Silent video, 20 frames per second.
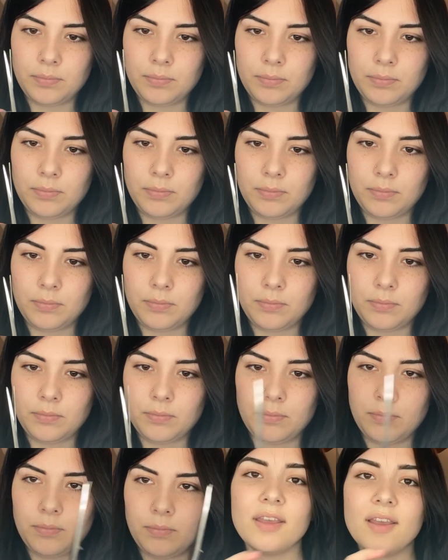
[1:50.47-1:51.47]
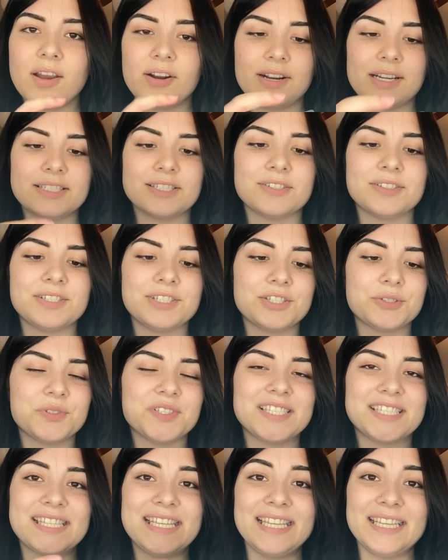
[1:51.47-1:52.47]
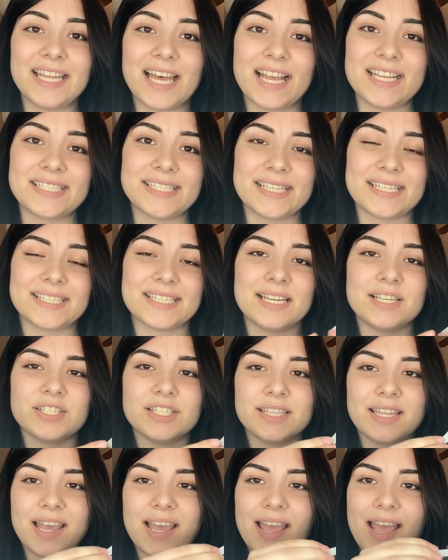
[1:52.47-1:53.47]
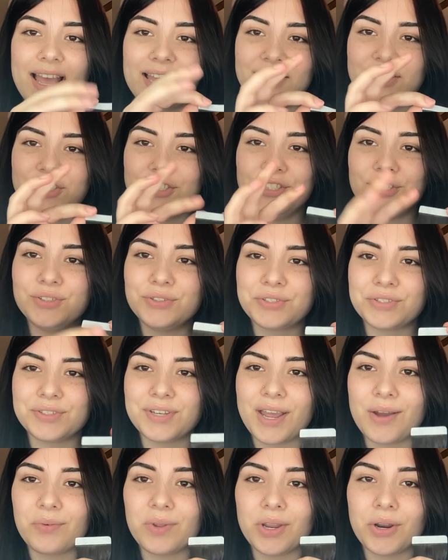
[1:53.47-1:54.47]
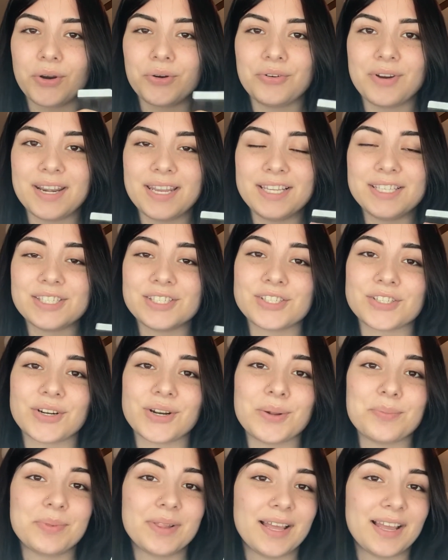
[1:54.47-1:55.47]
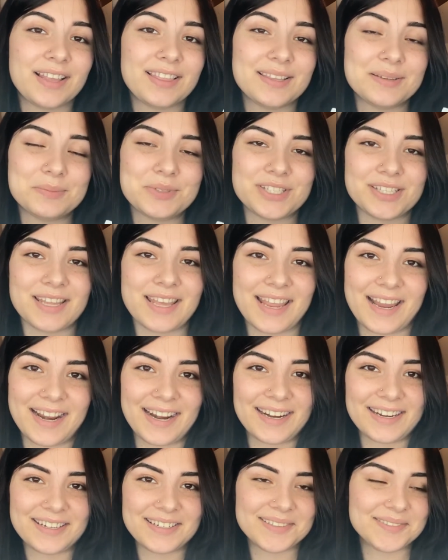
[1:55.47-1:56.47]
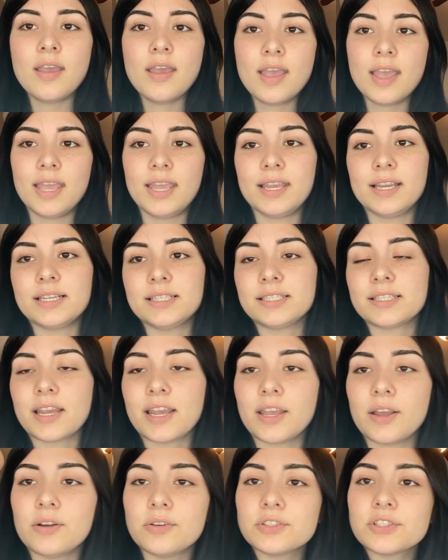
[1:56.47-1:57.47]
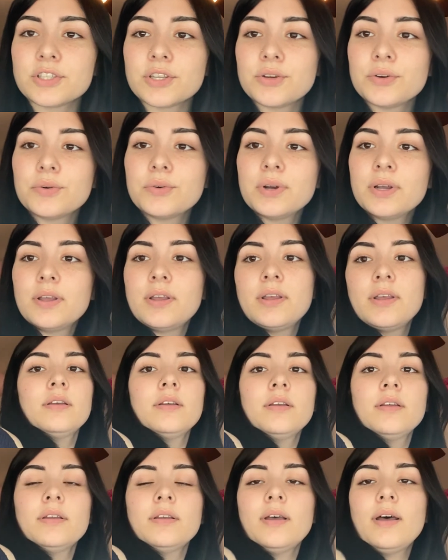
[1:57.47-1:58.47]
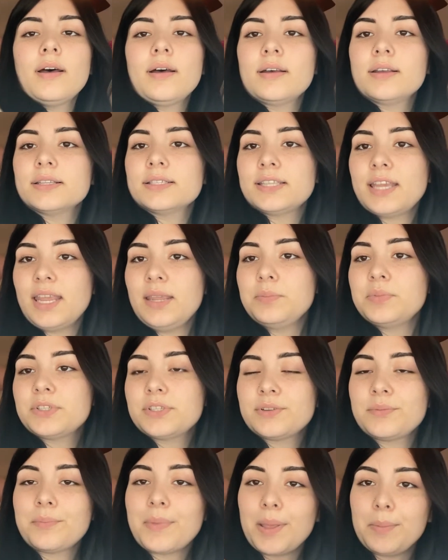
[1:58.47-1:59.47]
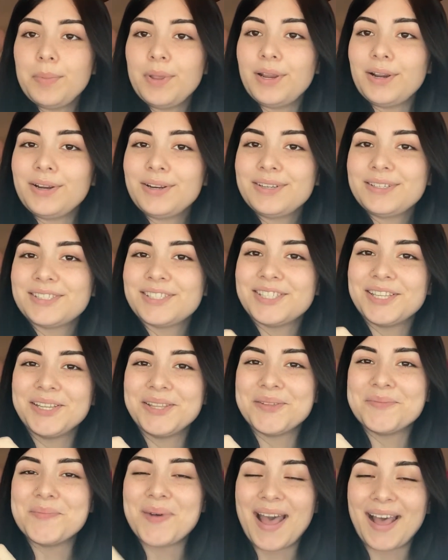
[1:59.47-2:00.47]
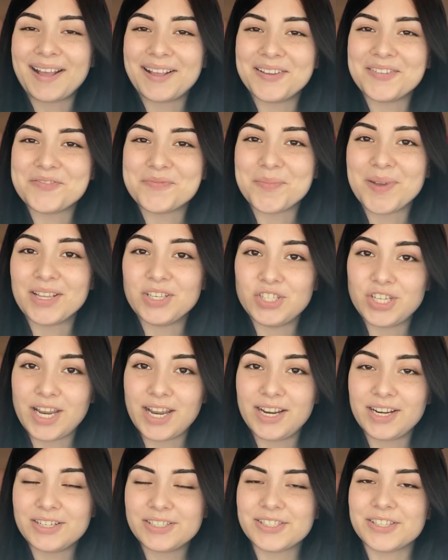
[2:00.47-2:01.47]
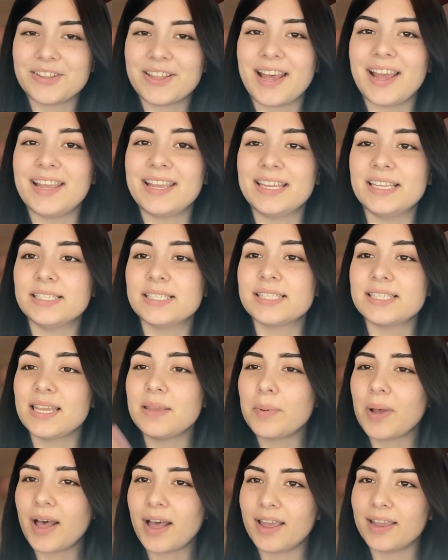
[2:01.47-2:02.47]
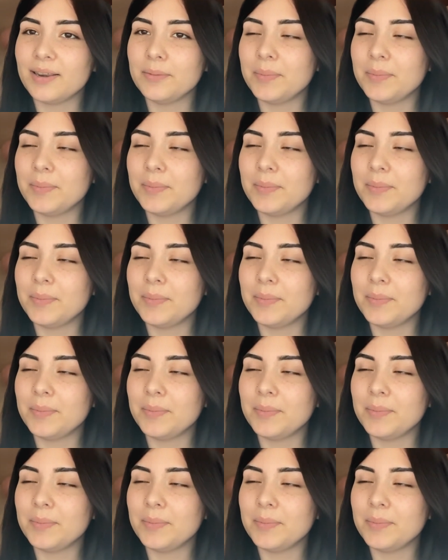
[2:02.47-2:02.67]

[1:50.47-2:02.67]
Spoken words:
All right, so this was the last extension that I had to do. So now we are ready to start applying them to the hair. And I also taped my mirror to the back of my chair so that I can see behind